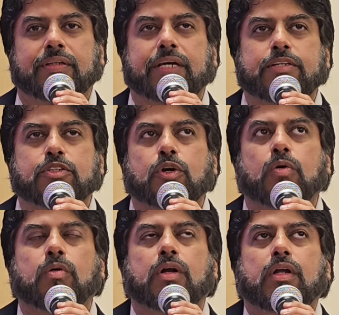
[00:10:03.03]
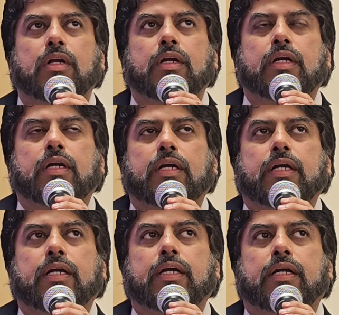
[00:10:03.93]
Okay, so
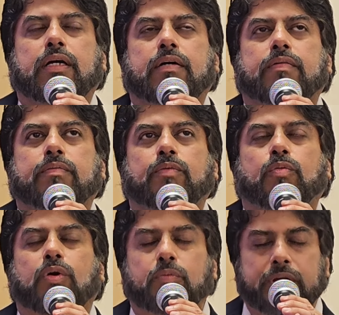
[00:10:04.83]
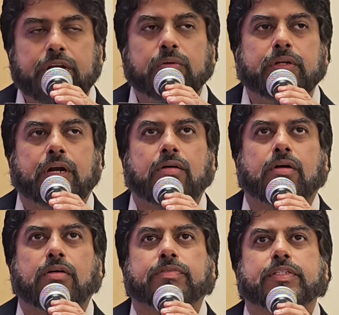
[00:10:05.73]
what we do in
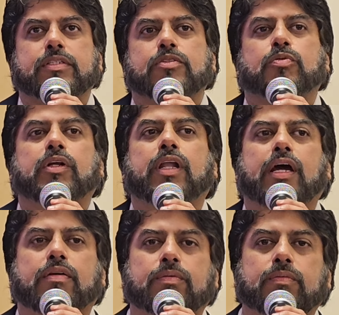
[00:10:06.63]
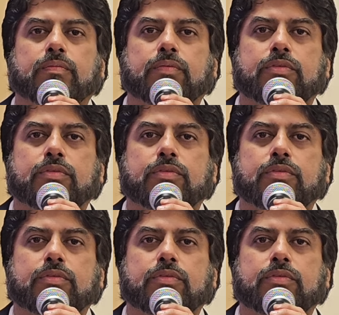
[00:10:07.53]
our office is we'll have